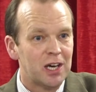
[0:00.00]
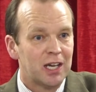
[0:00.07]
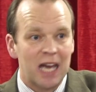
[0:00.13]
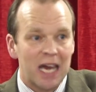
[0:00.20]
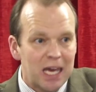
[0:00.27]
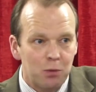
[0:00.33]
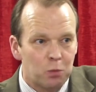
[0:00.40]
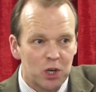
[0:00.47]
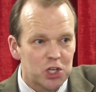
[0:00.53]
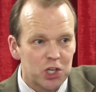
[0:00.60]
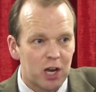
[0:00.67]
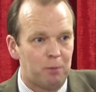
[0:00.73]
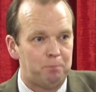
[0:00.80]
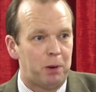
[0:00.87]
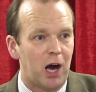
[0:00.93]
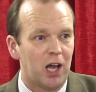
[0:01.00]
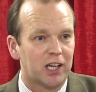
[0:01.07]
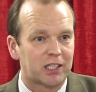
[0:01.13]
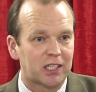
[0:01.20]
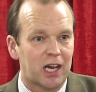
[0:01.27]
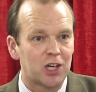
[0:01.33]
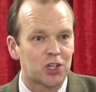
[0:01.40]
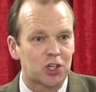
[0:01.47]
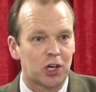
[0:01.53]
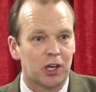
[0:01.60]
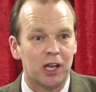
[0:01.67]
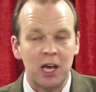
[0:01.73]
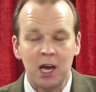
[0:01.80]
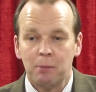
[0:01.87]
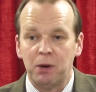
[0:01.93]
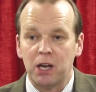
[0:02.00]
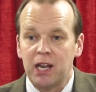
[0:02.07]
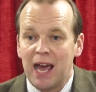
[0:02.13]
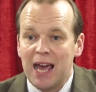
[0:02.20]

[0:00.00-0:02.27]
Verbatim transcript: Now, he wasn't a politician, but